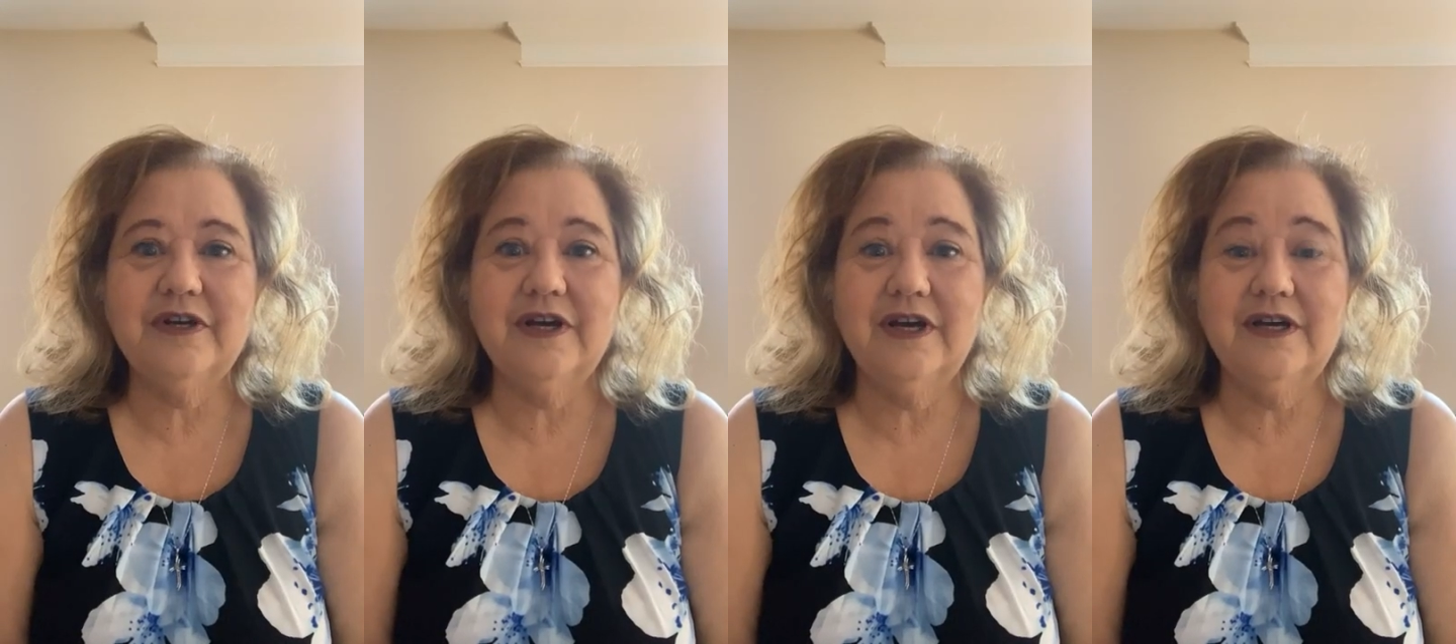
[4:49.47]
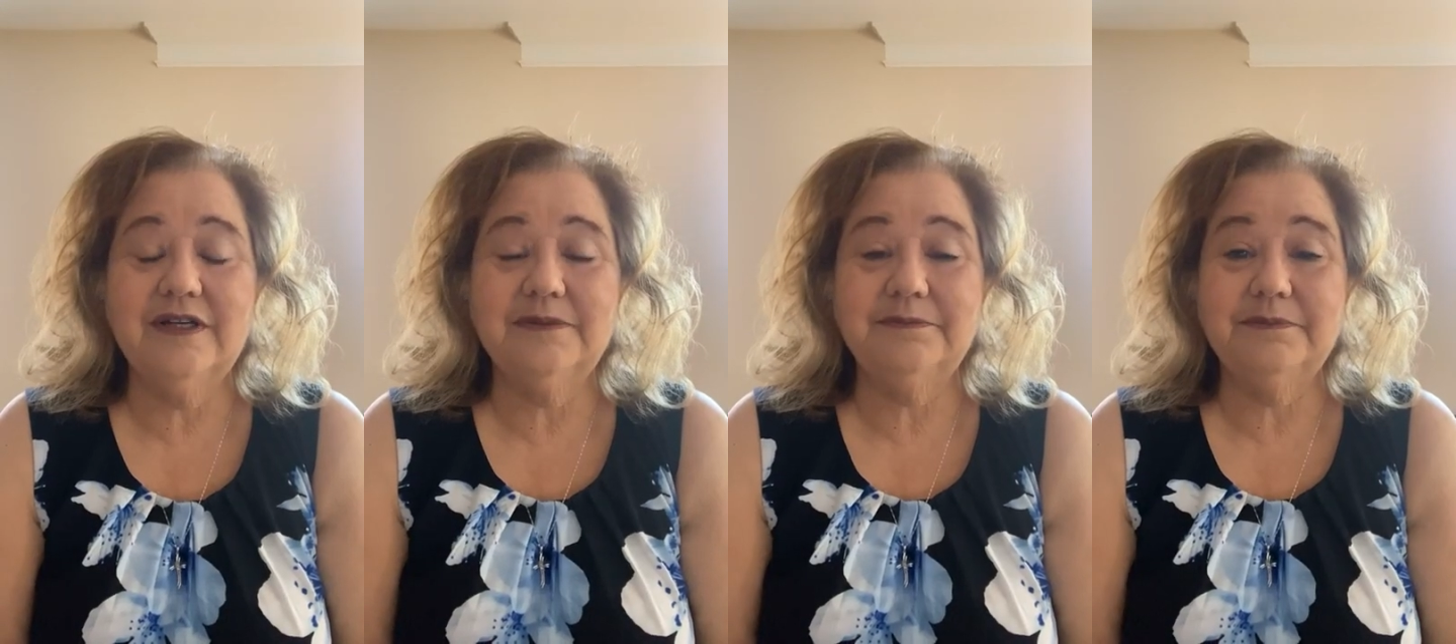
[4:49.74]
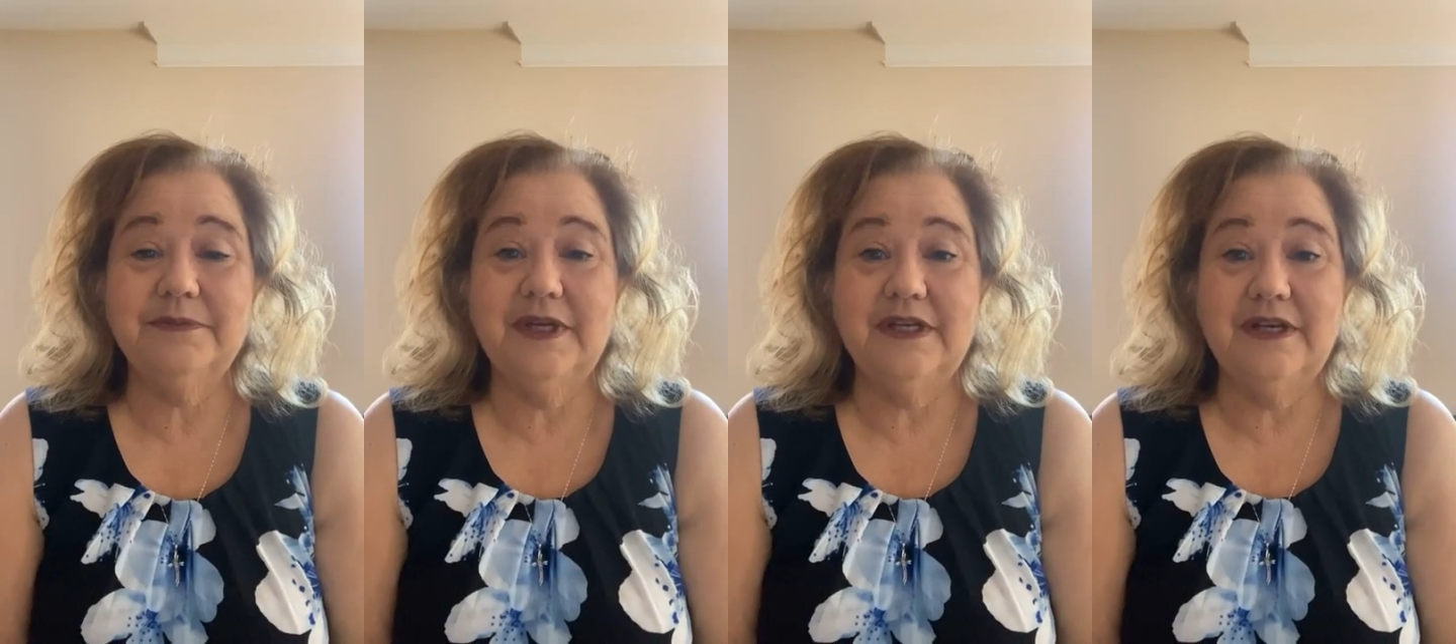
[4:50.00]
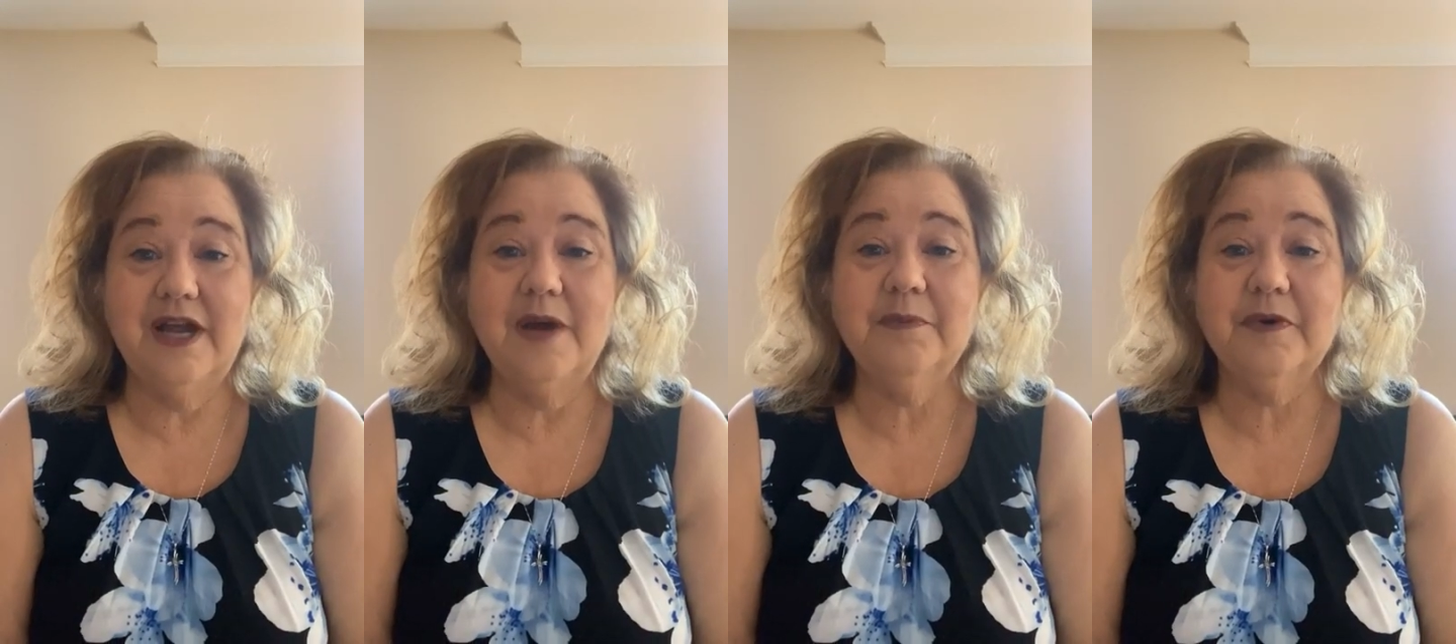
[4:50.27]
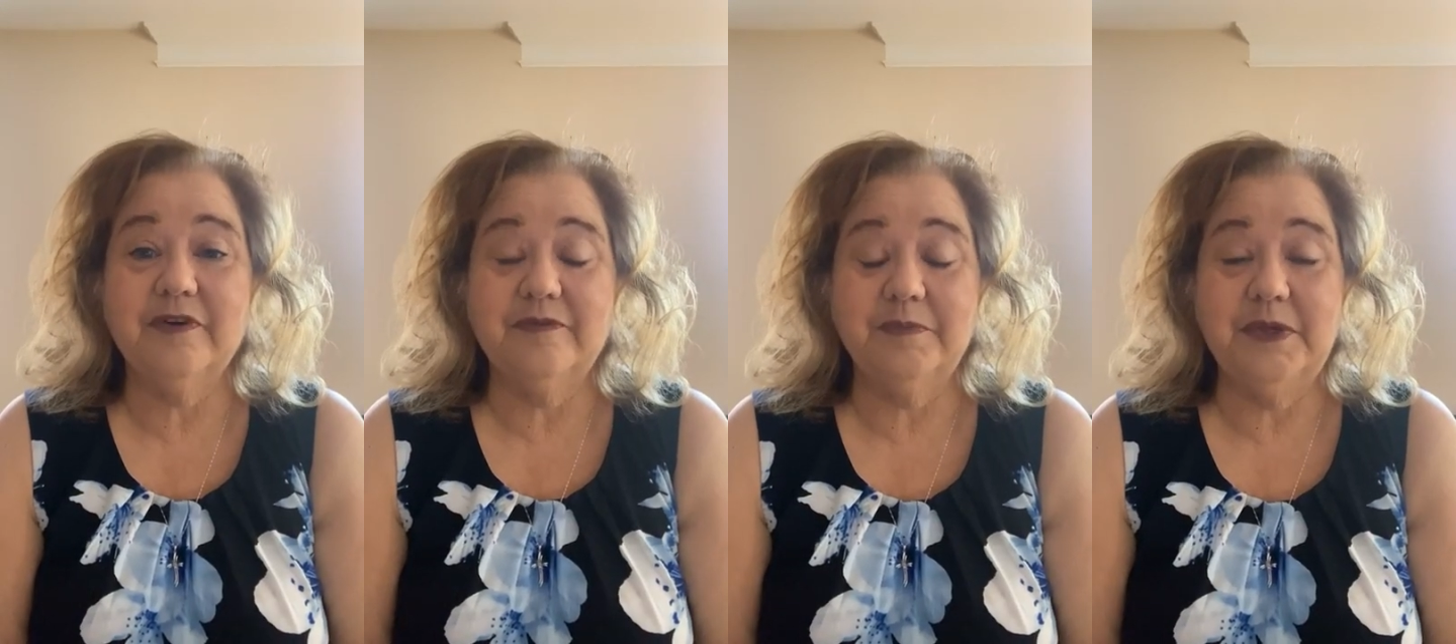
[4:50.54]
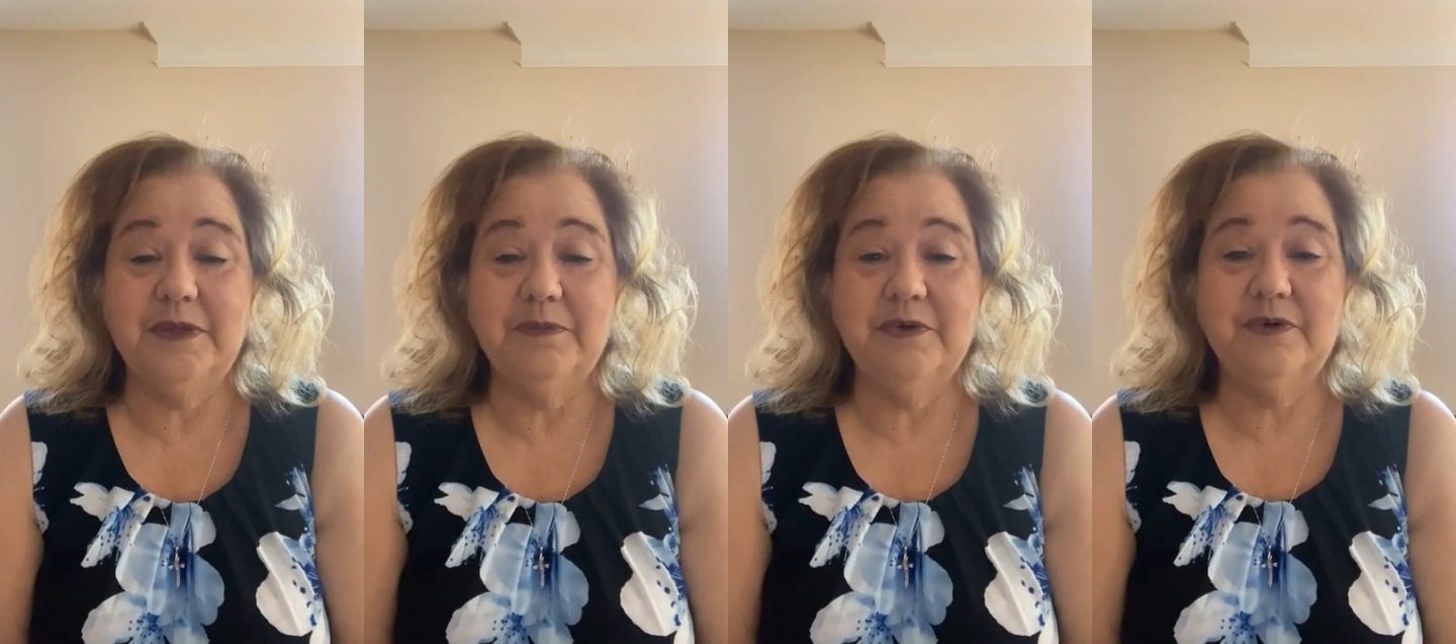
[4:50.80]
um, a number of
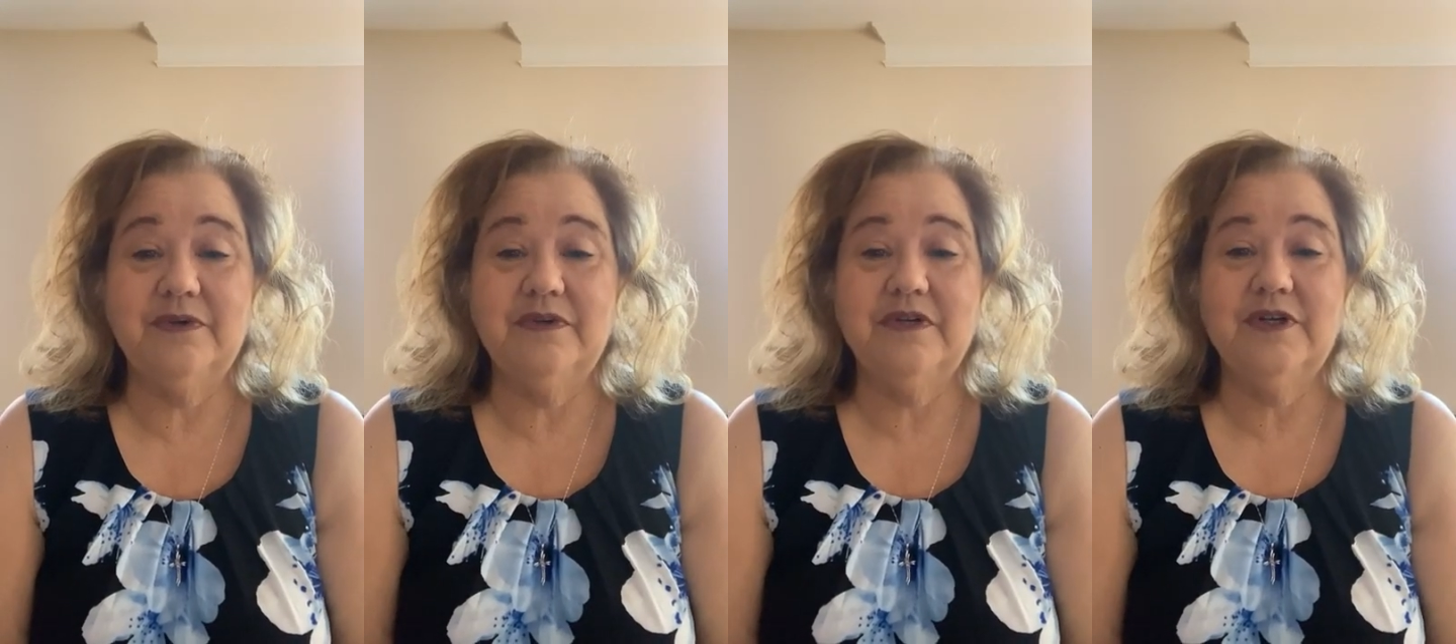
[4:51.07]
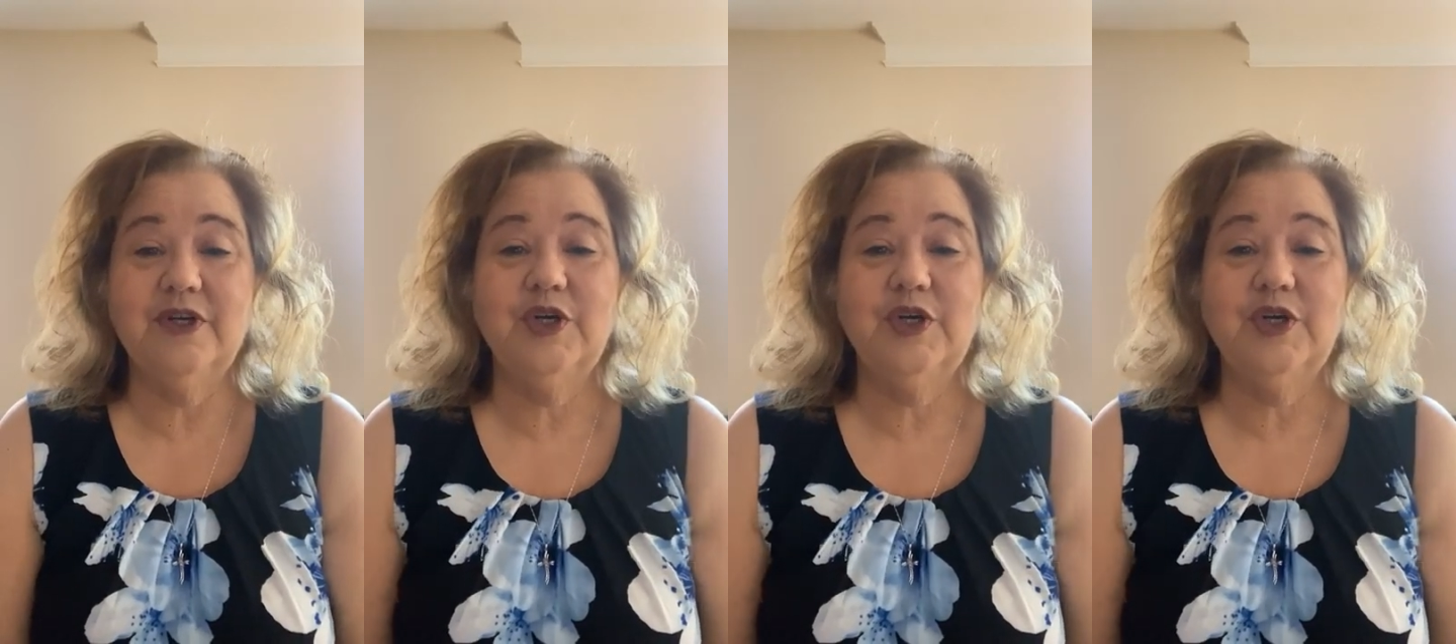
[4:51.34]
people